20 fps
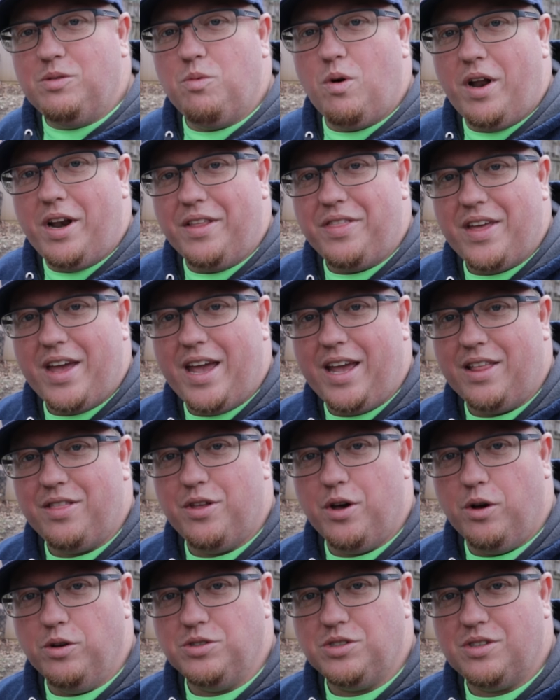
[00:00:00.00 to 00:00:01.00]
want to
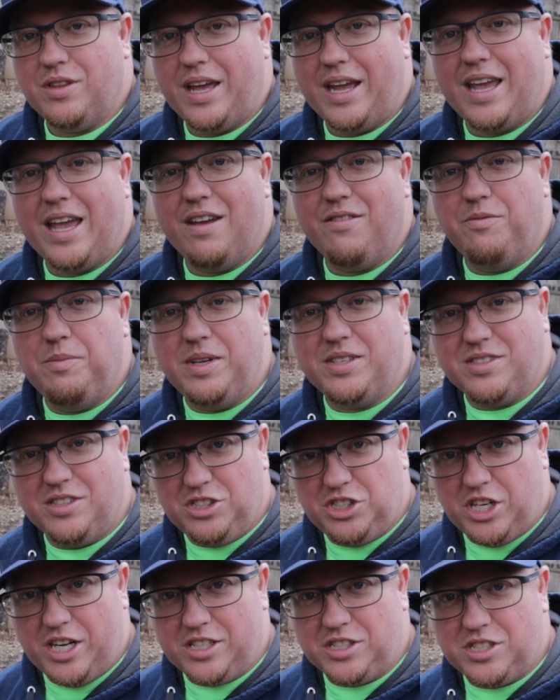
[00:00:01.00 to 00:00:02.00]
thank those that gave me
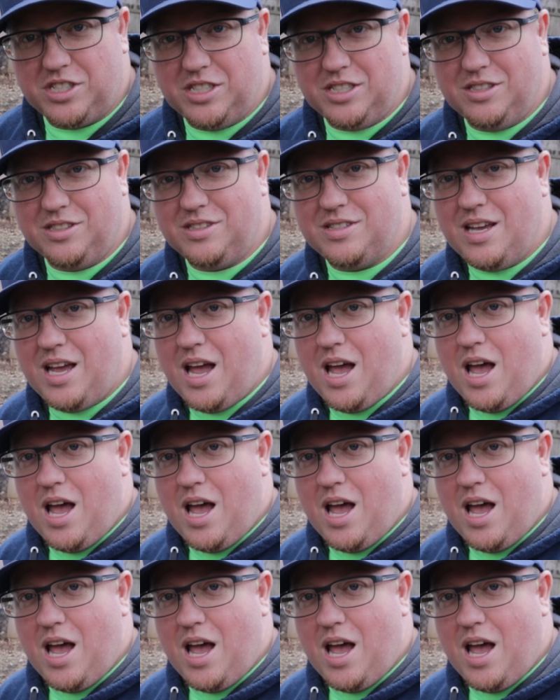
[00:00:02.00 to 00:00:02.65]
suggestions